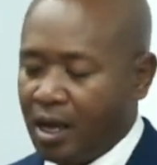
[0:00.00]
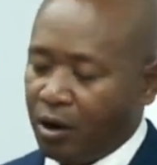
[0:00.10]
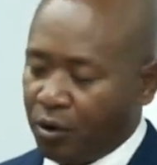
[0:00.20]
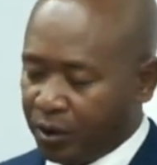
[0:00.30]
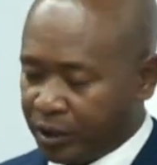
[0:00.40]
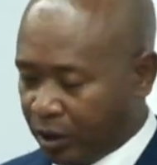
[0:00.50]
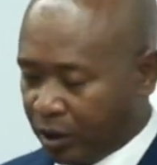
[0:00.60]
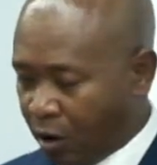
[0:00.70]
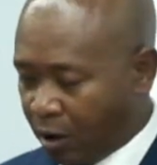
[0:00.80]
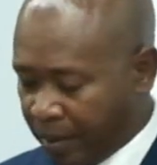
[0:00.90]
around the
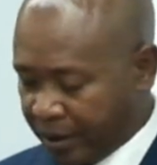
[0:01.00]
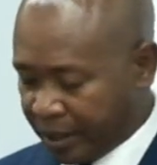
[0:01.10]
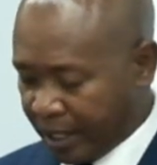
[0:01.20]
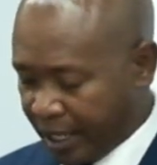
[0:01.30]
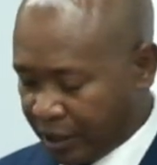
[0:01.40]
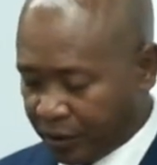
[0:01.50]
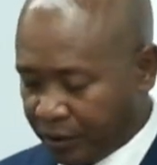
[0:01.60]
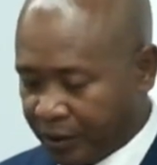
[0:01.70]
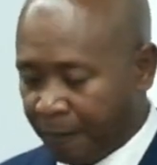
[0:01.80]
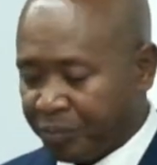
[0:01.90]
globe in the
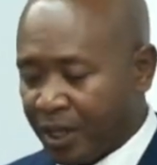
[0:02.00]
nations.